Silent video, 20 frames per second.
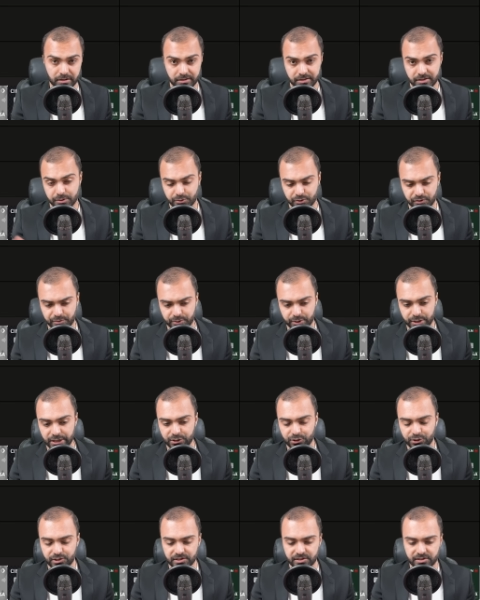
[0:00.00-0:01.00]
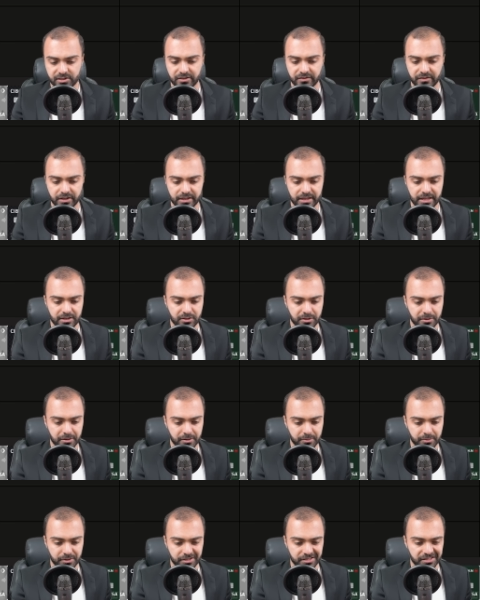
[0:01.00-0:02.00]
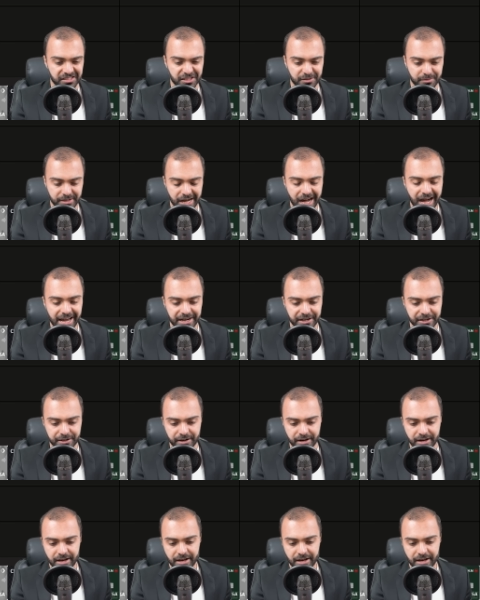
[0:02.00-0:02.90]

in terms of protections and stuff like that, so I'm going to put it a little bit higher.